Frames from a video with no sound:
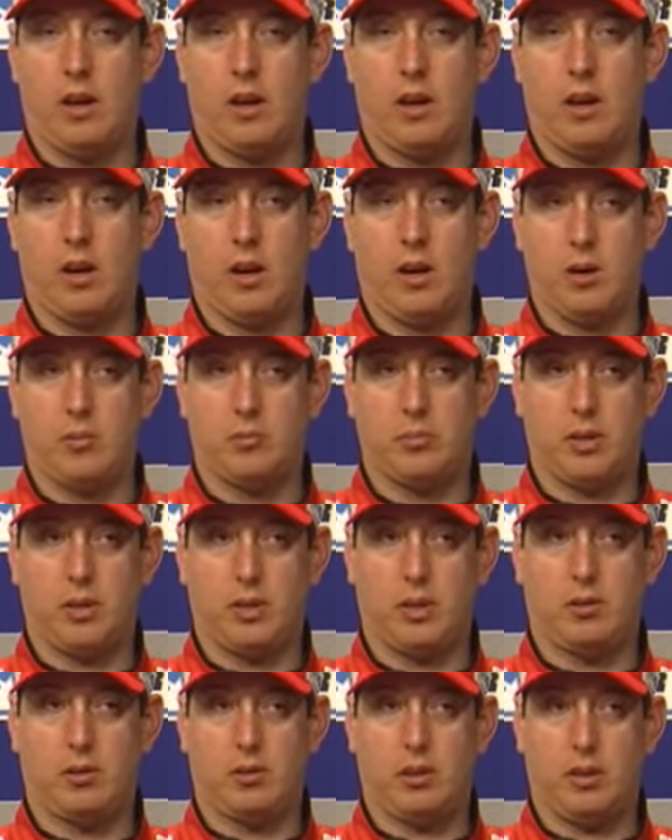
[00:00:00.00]

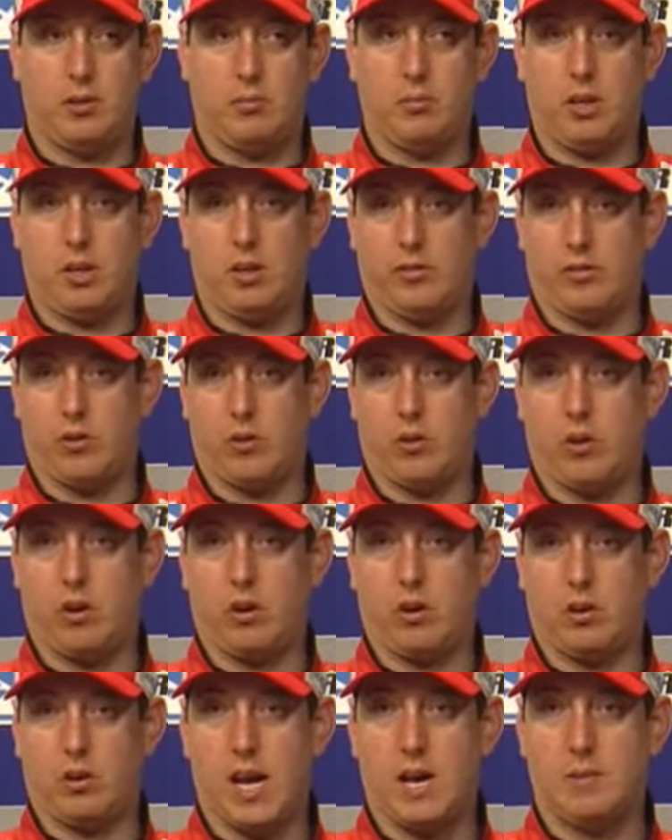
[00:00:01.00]
But it being
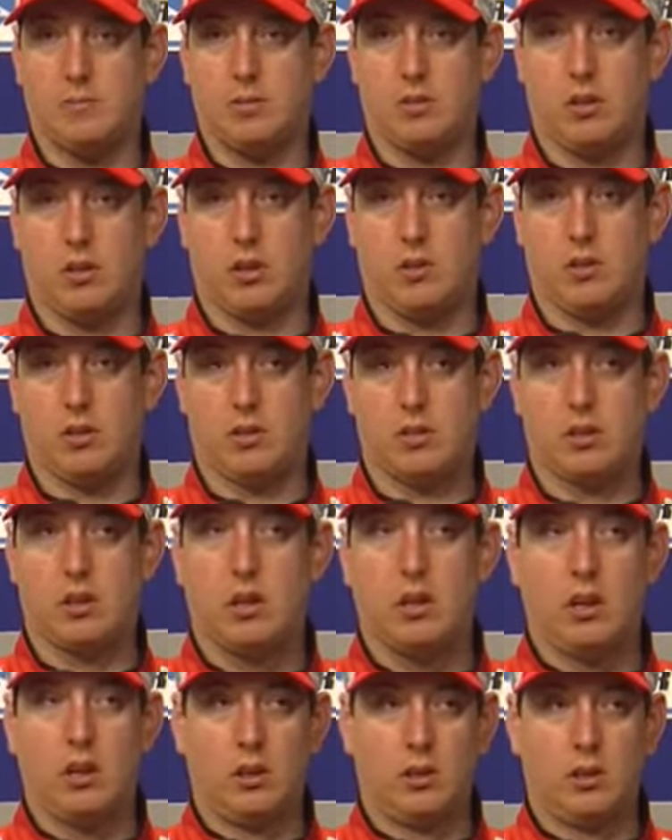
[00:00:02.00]
400 laps, you know, it's
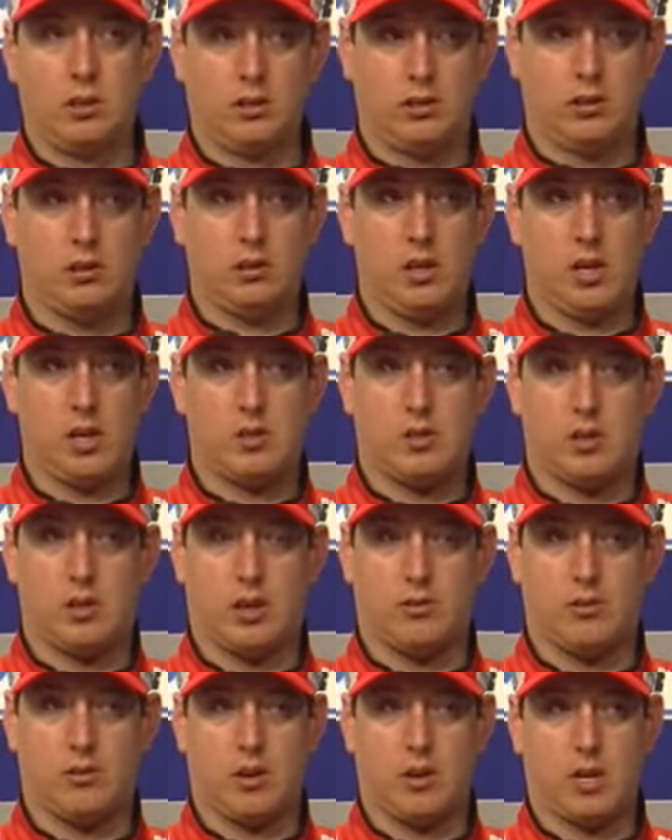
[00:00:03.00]
a
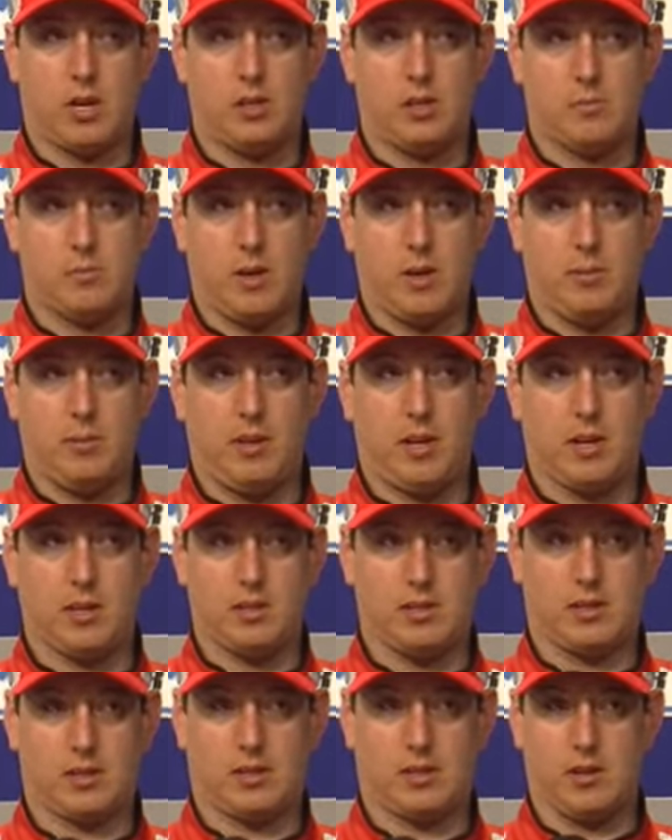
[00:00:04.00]
tough stretch. It's maybe not
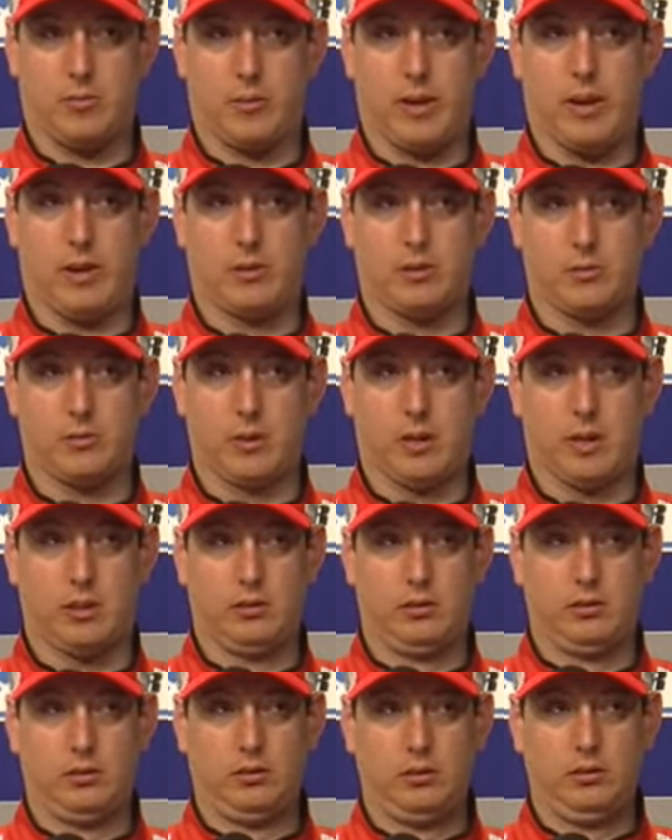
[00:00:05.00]
600 miles, but
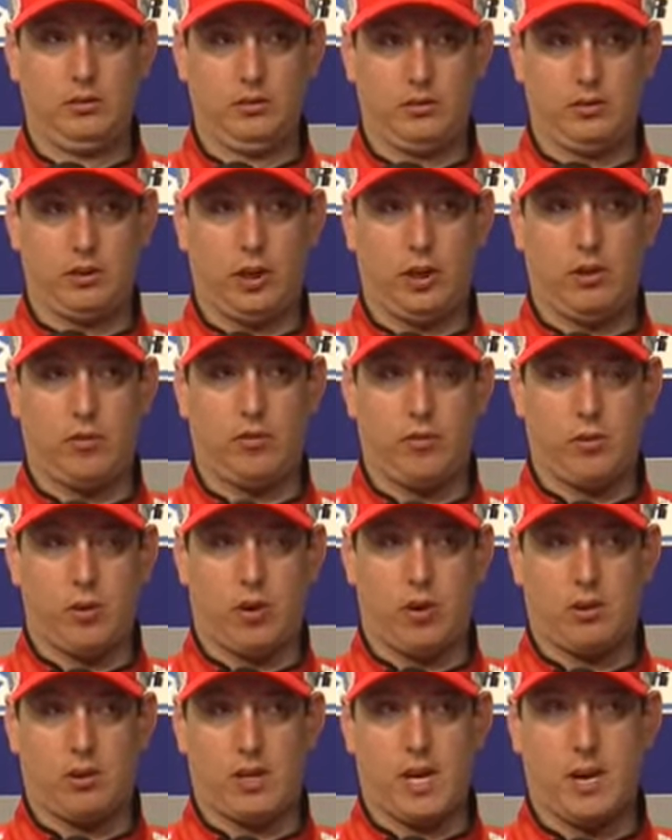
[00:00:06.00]
you know,
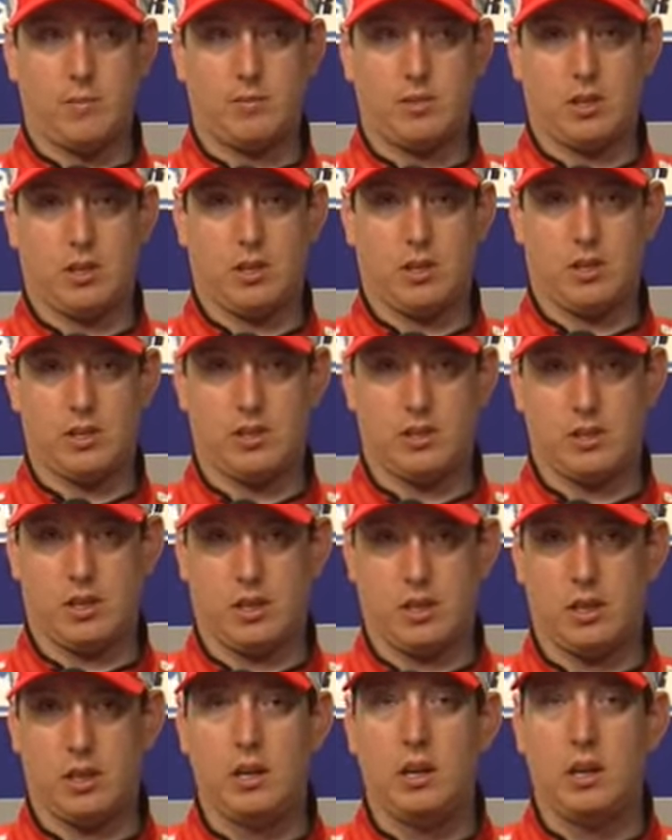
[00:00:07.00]
400 laps there is
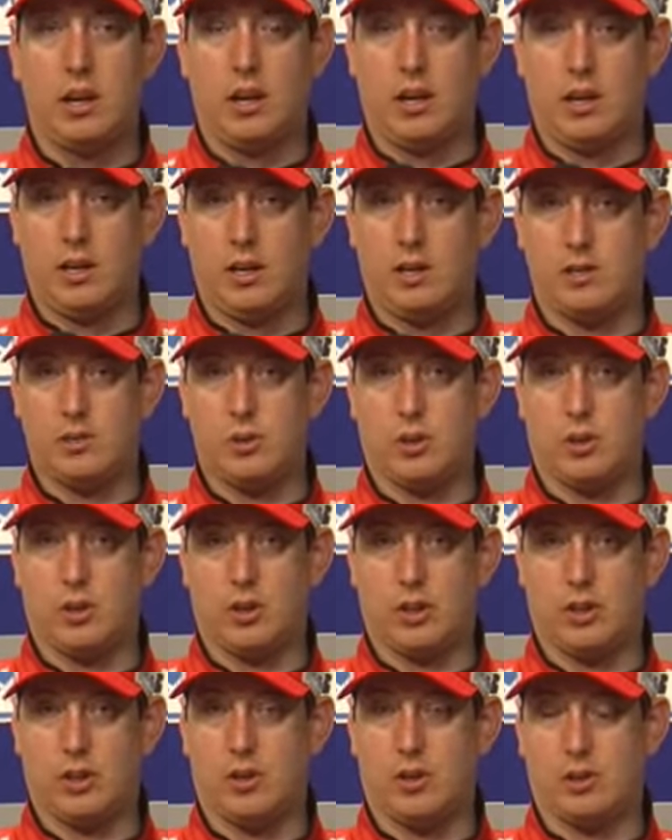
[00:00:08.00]

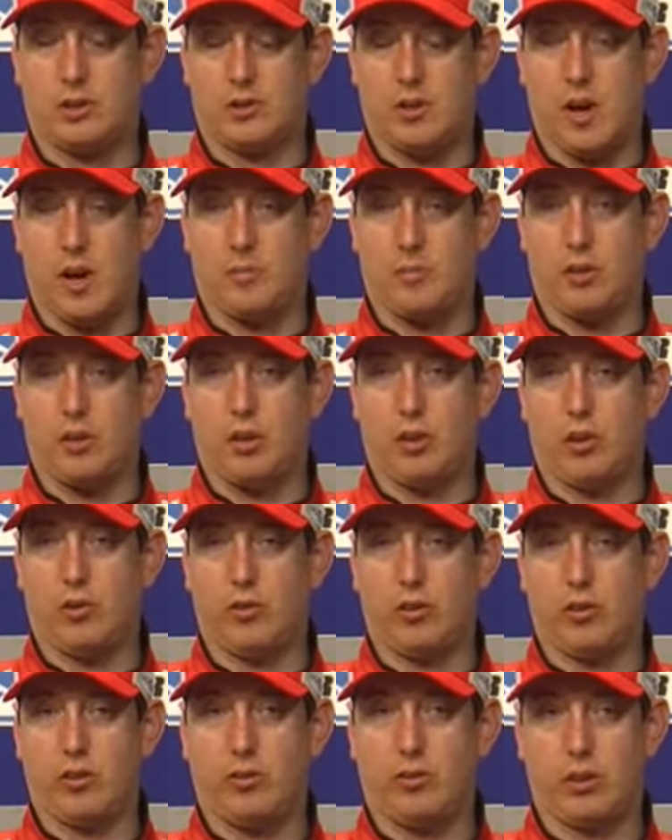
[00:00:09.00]
certainly a long time at
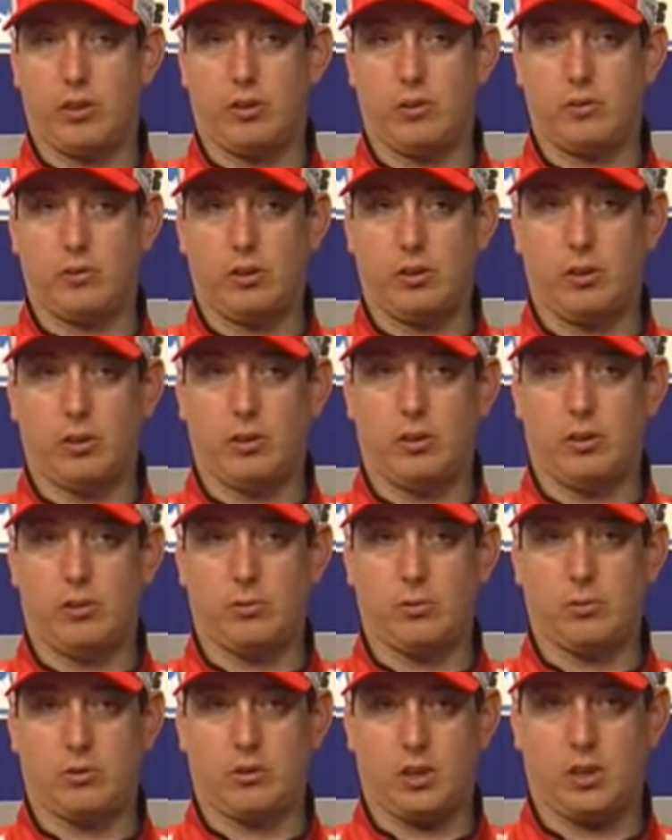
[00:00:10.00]
Dover. So, you know,
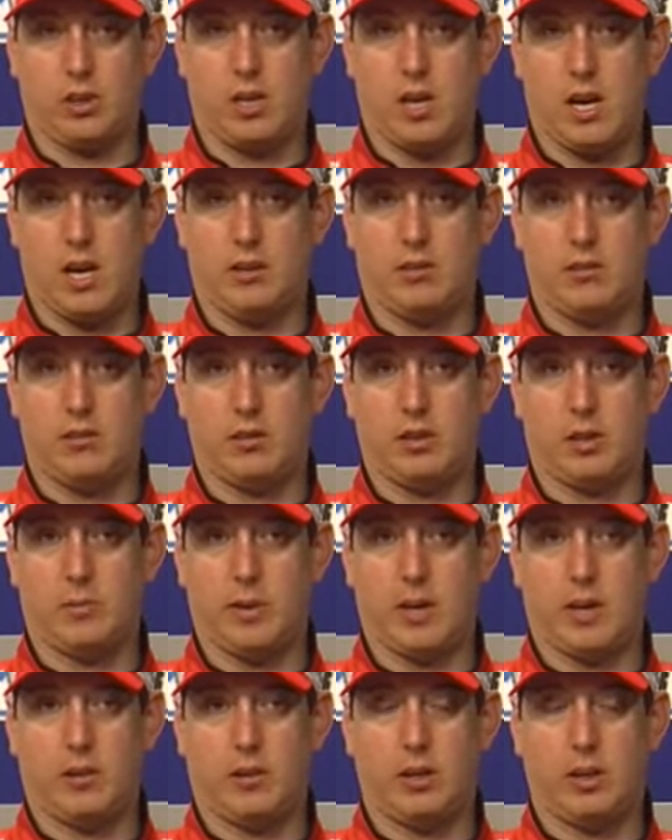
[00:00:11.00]
this was a good night to come
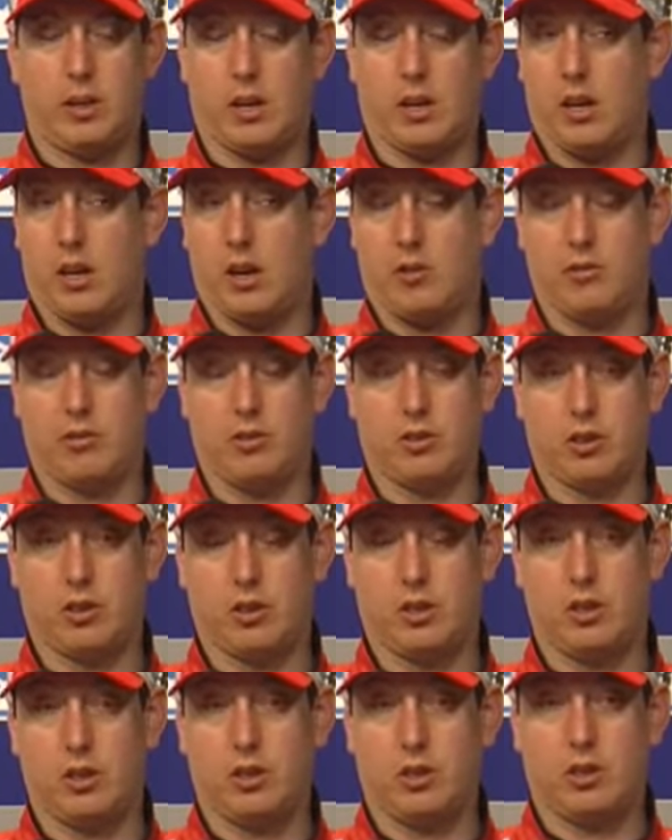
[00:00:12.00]
out here. I feel
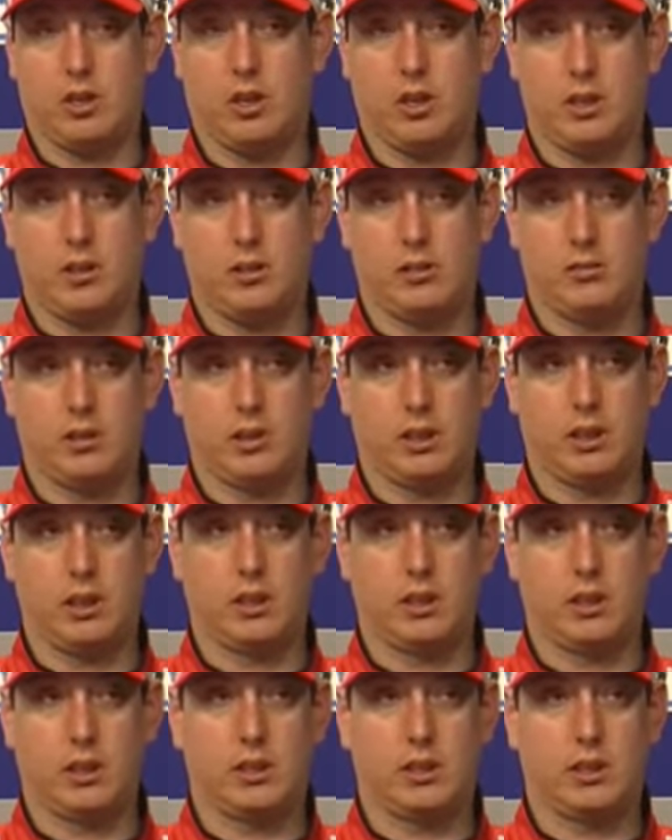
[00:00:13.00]
good.
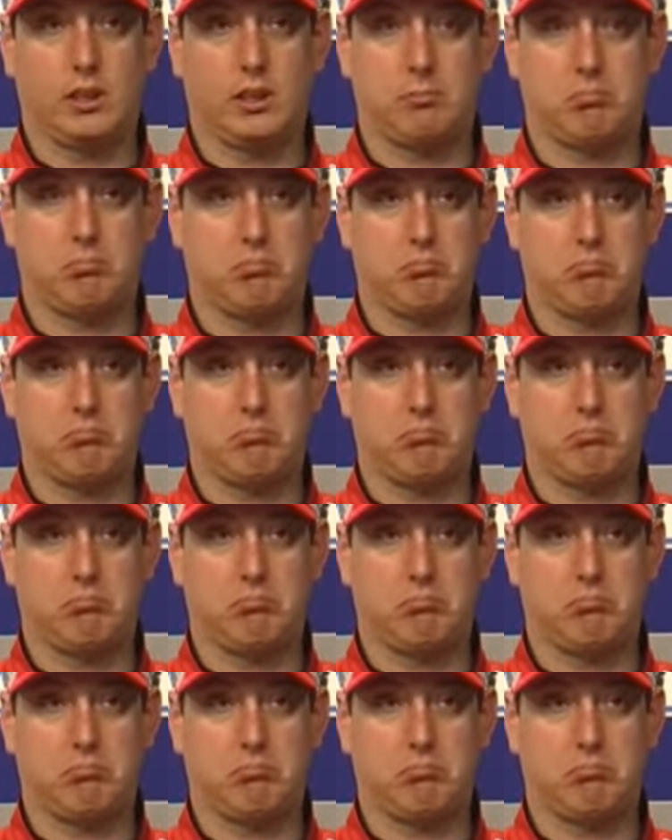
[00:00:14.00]
I